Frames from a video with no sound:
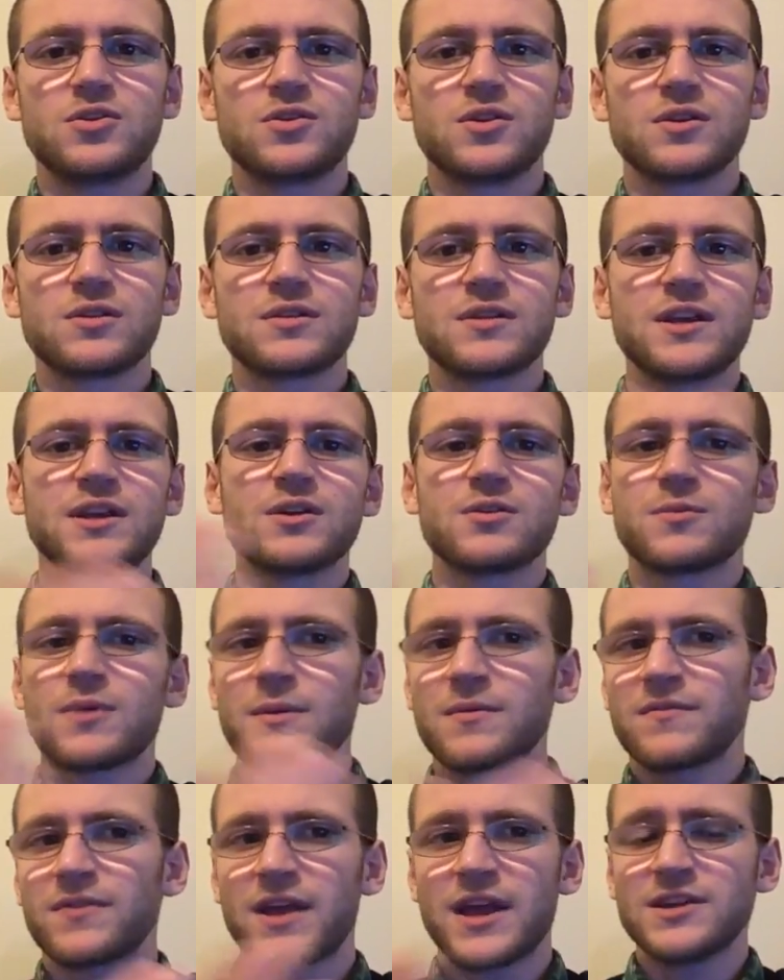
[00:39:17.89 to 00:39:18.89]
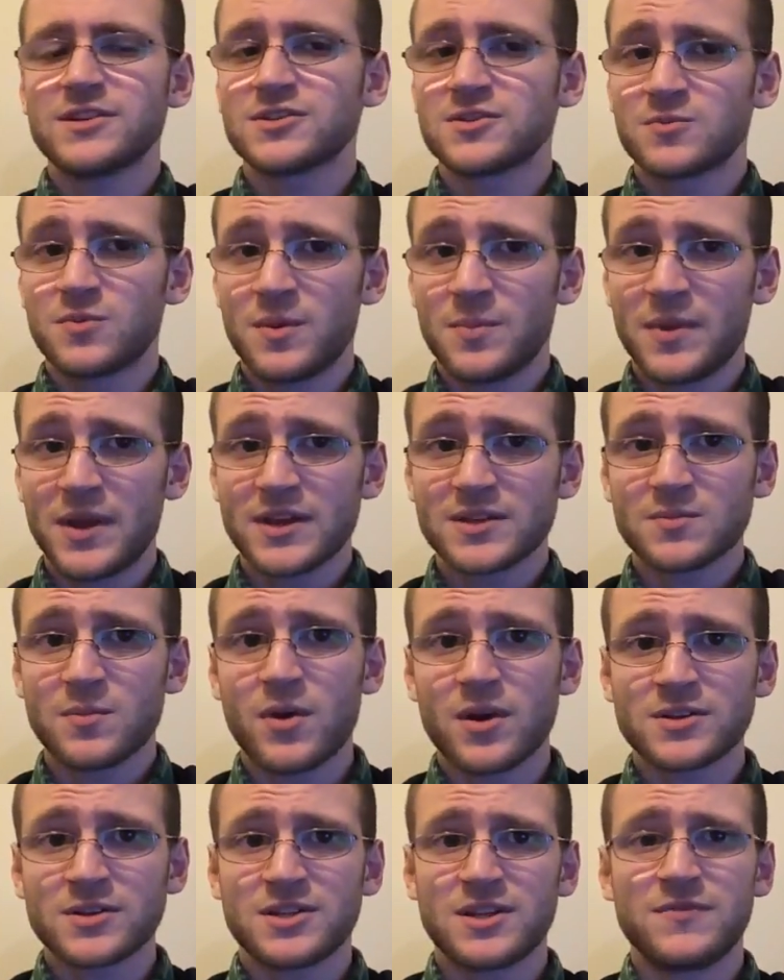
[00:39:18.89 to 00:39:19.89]
the legal ramifications wouldn't be as
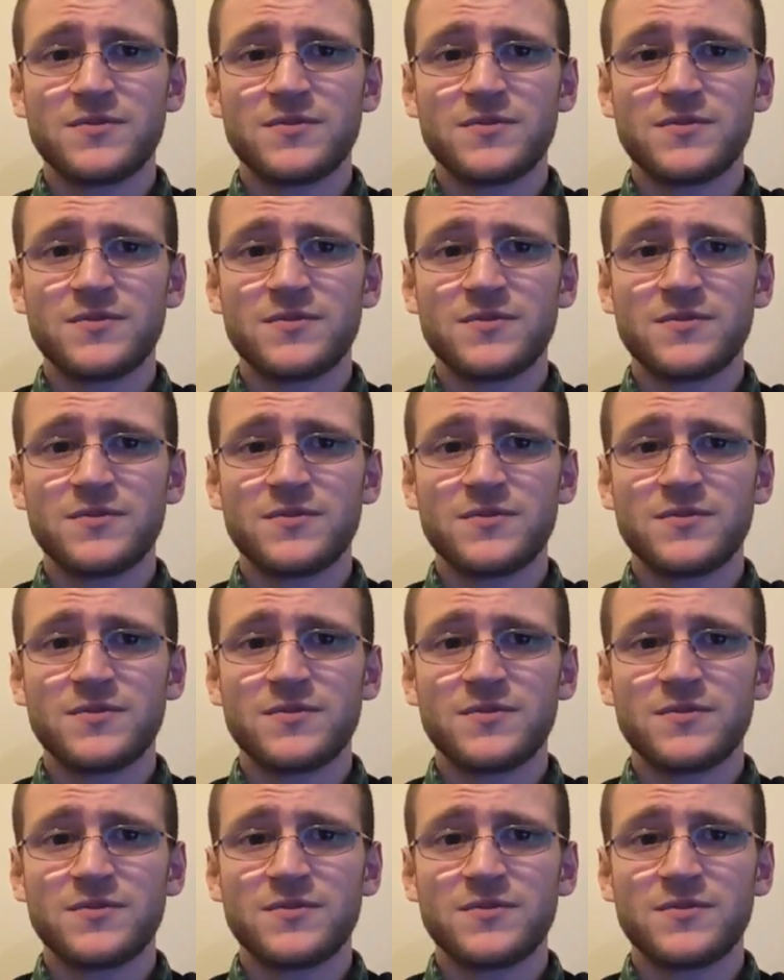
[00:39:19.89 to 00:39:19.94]
much.